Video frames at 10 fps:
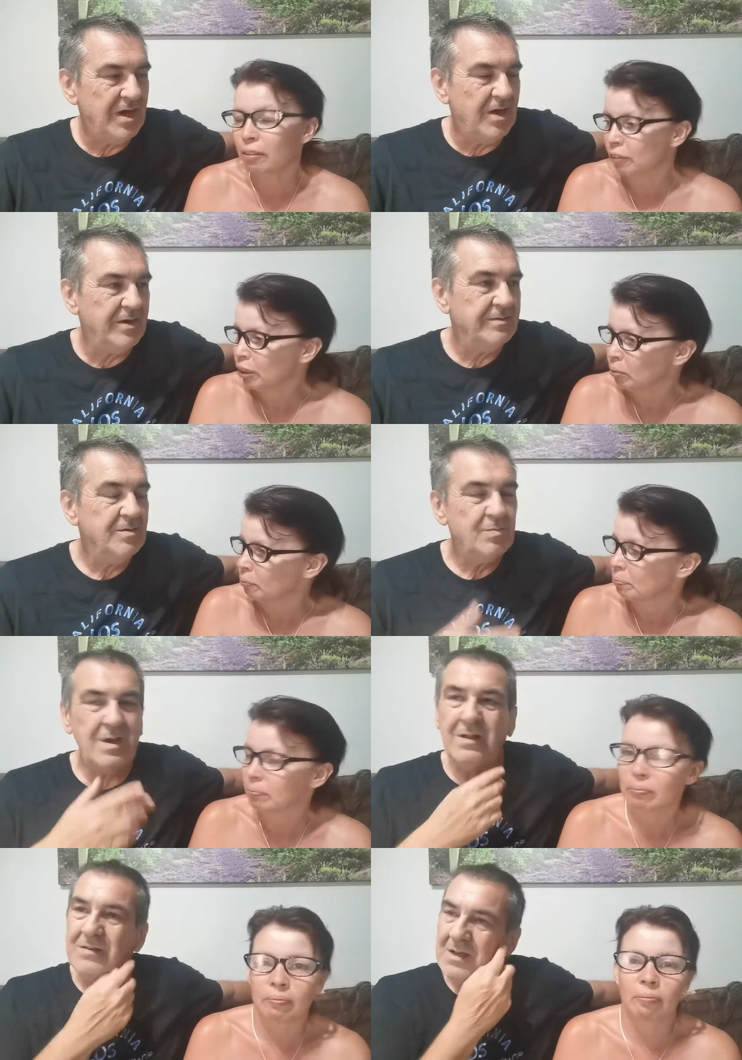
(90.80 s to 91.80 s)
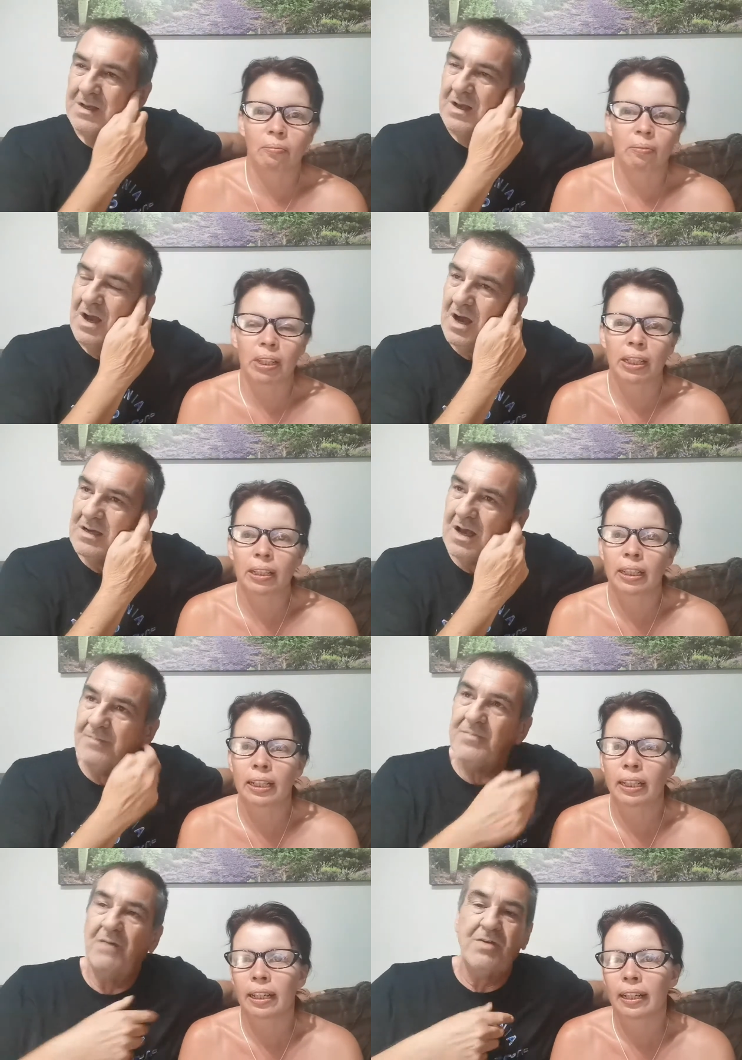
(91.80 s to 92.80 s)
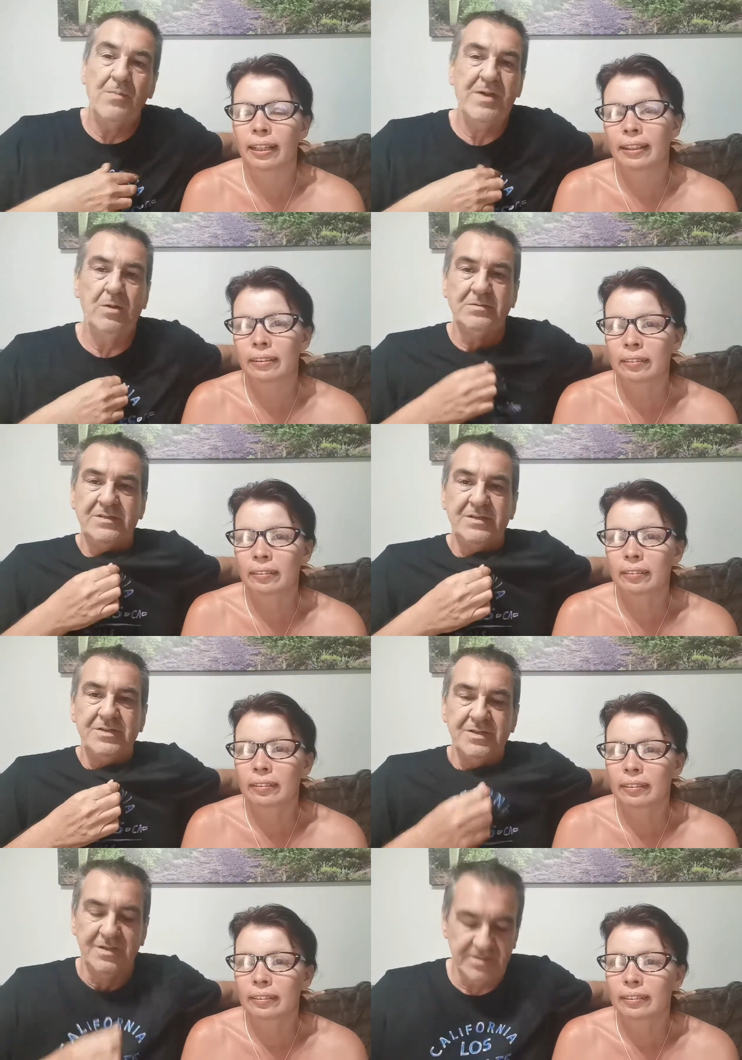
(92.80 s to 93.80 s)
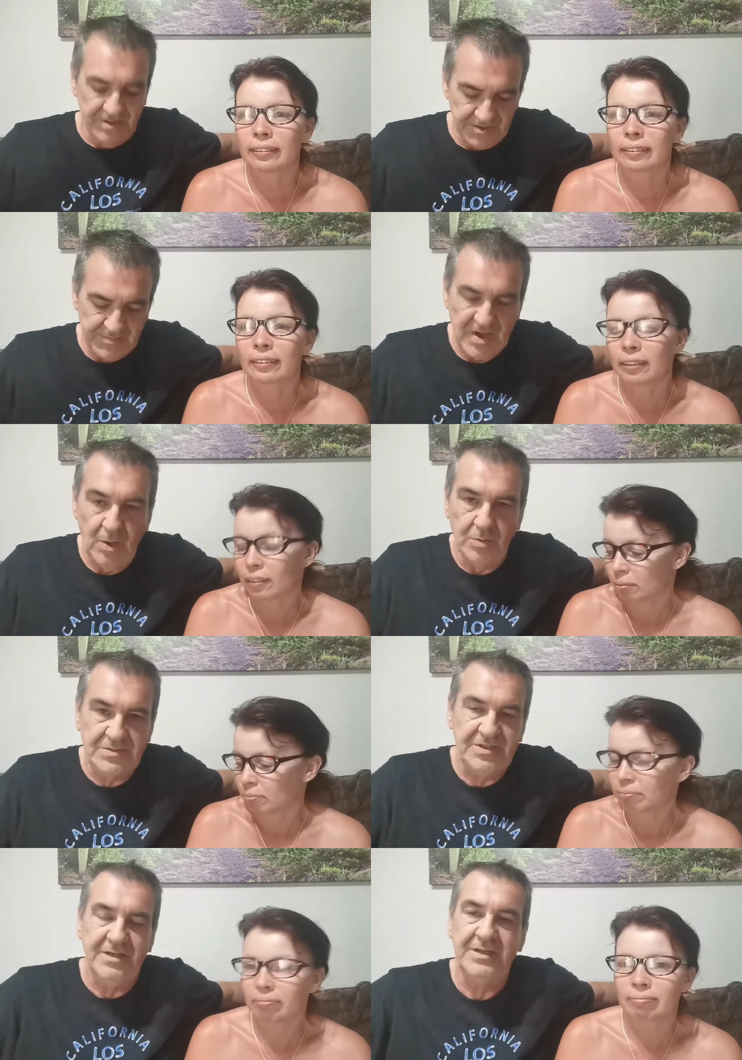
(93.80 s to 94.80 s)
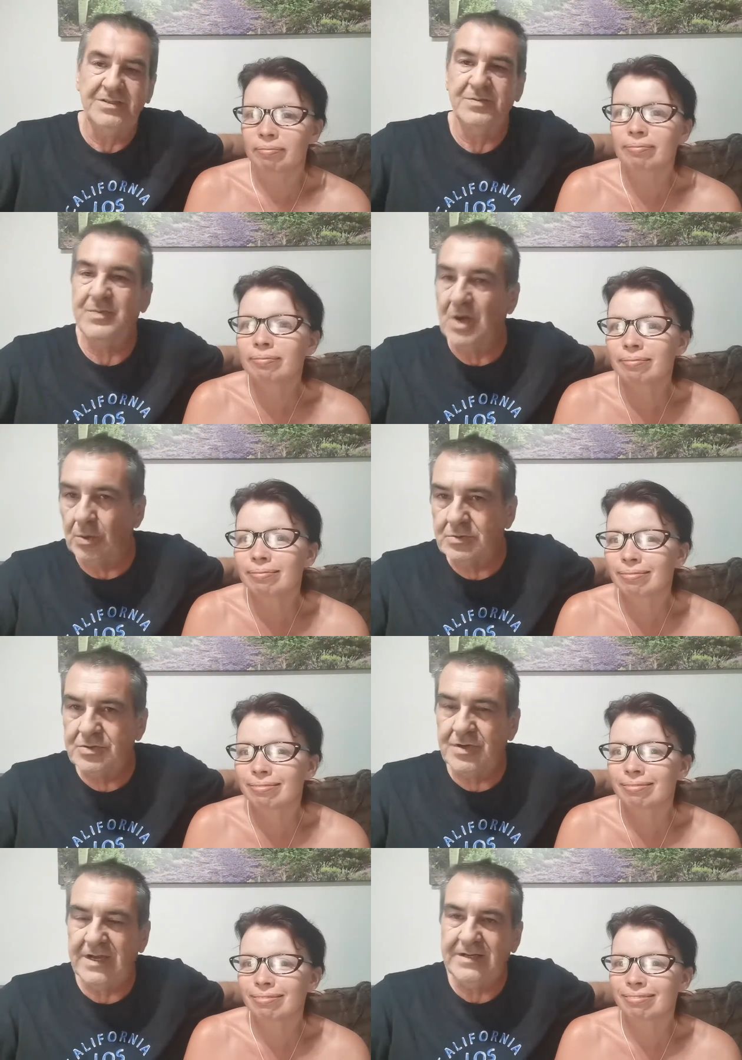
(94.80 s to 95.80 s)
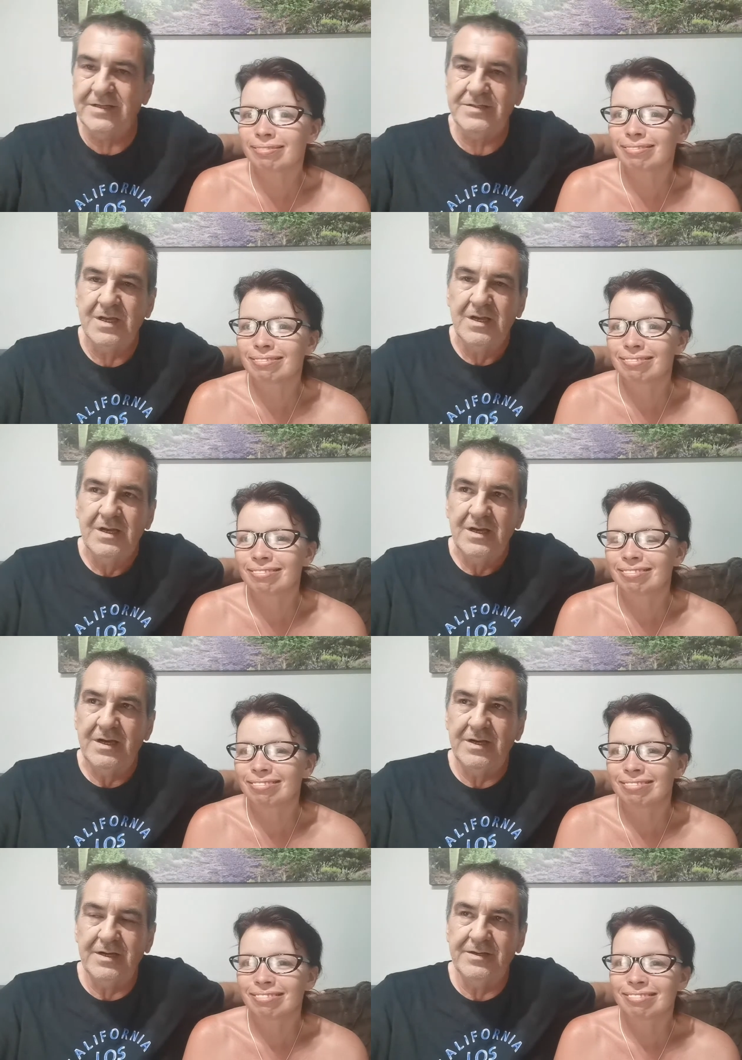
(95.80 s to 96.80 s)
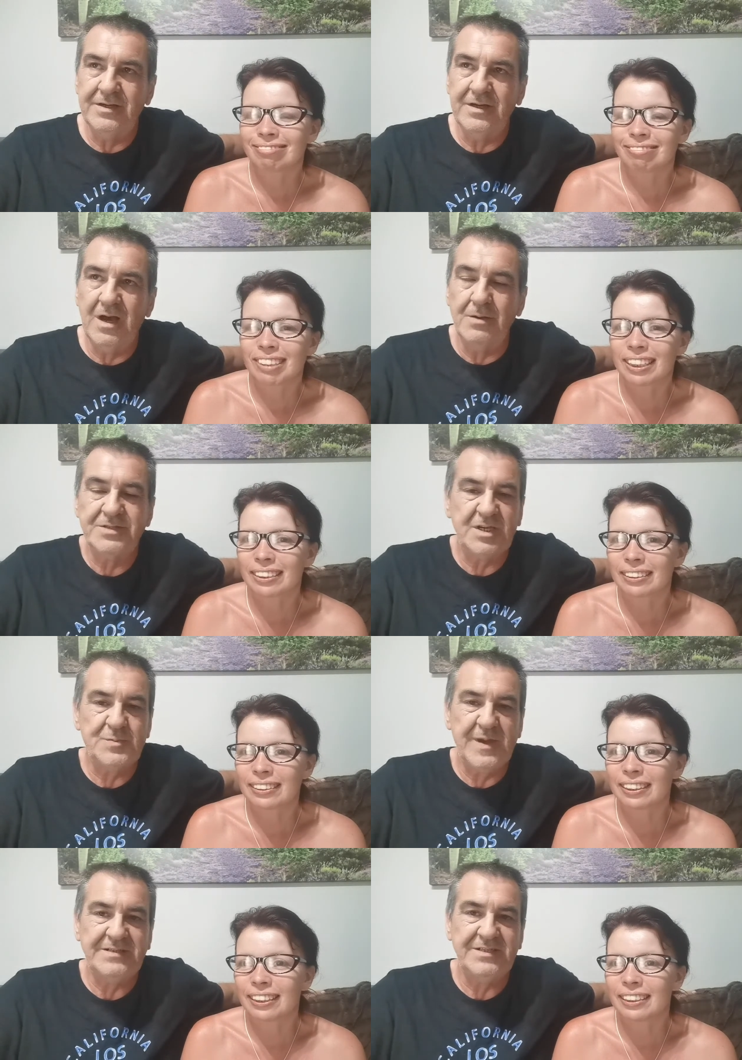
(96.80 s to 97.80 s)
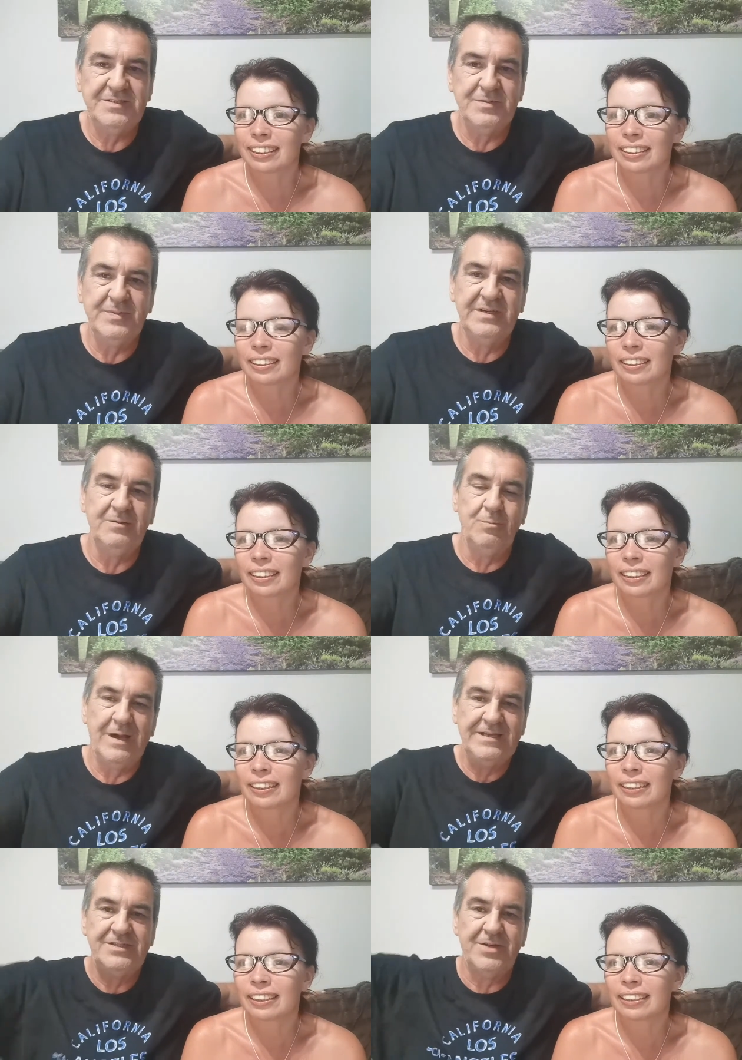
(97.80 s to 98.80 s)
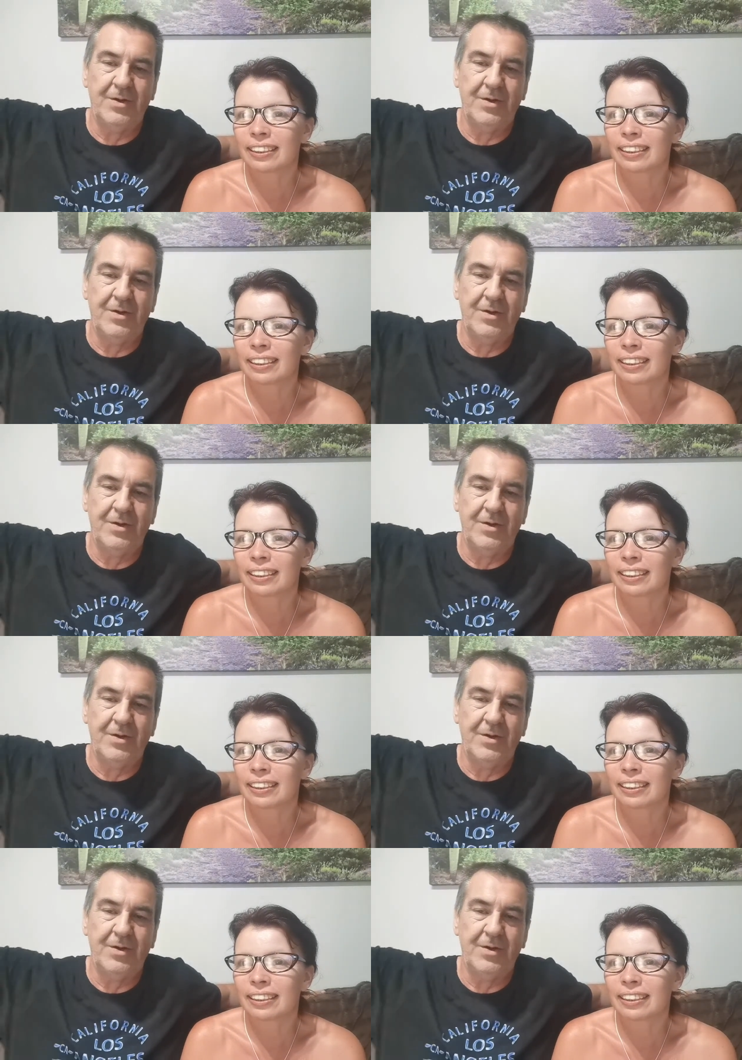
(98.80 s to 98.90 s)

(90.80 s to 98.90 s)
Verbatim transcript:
Speaker 1: Have I, you? Well, I. I've got my old t-shirt on and my old jeans and my old trainers, and uh, I was expected to be waist